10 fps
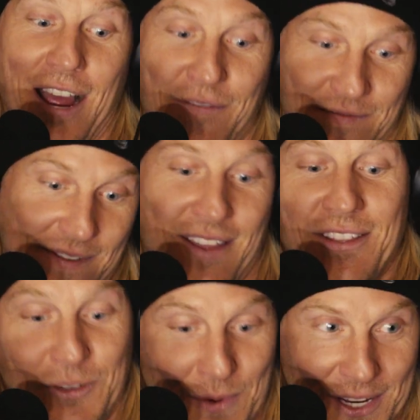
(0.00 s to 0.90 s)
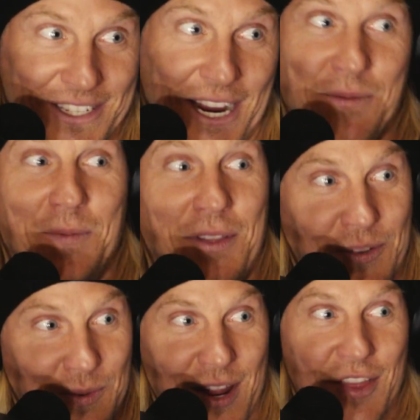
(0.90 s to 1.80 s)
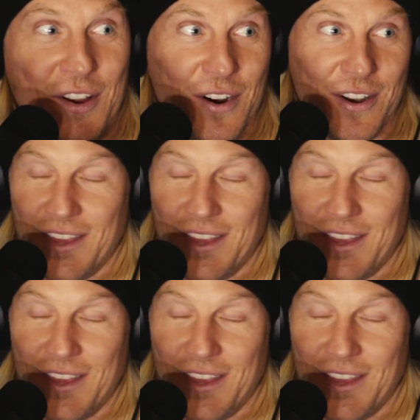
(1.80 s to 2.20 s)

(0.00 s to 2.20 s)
now the 22nd would be the 23rd,